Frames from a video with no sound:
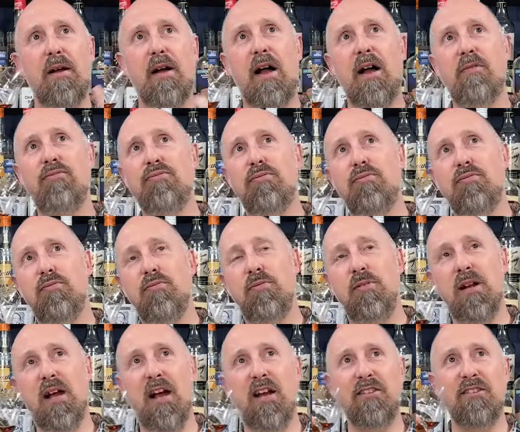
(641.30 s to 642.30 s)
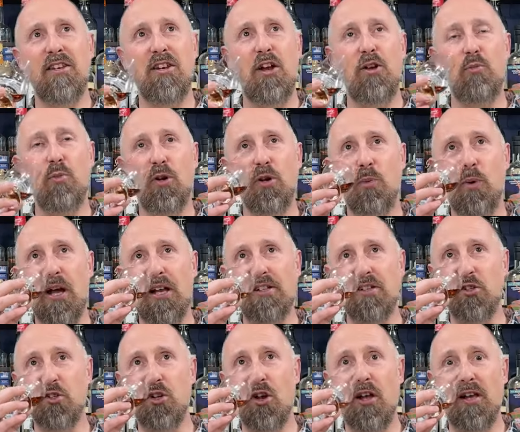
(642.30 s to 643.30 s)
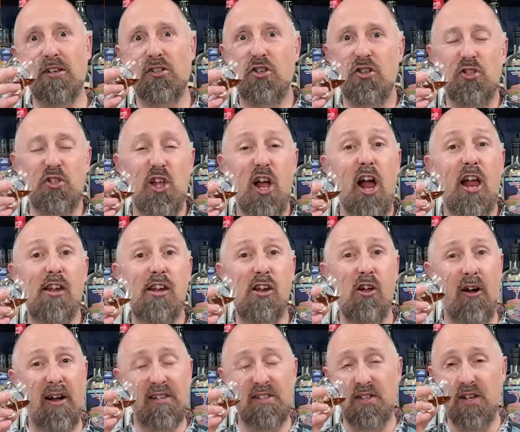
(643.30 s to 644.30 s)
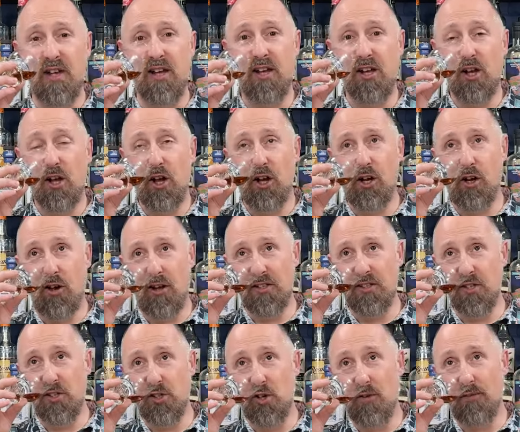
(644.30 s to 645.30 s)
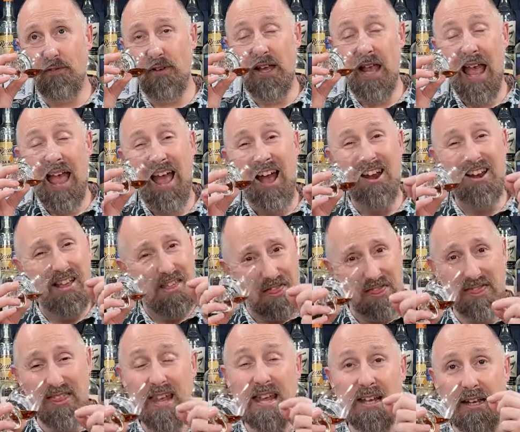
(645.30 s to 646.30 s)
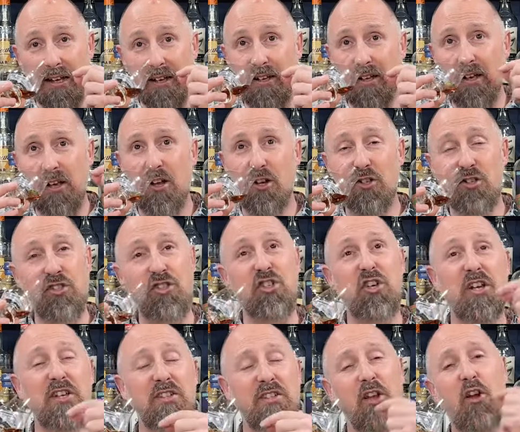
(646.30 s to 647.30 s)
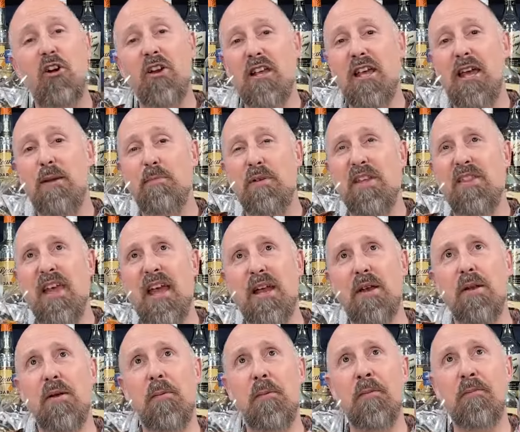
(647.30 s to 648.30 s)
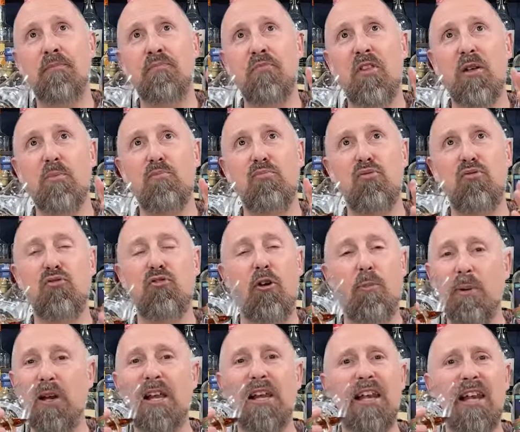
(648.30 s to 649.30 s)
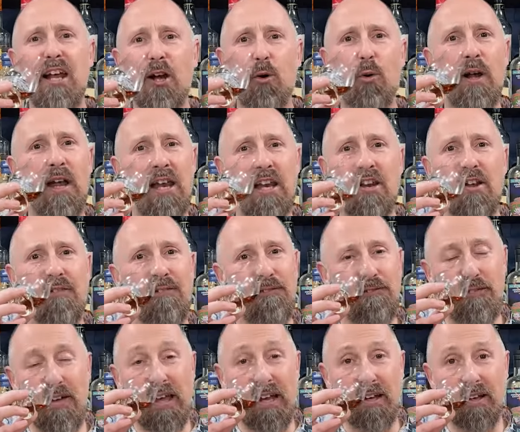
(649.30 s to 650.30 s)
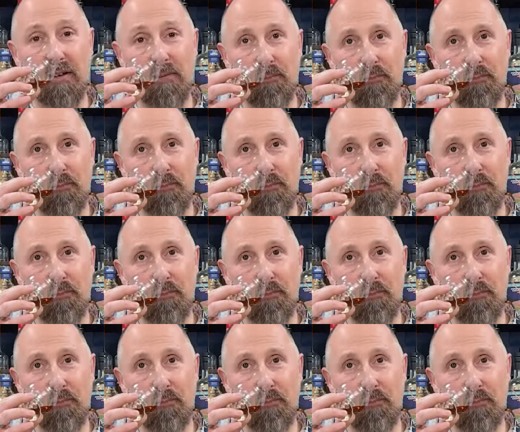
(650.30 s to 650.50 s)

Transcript: I don't know what the word is. Like just a lighter toffee. And I think just kind of hit me then. Probably a little hint of fig,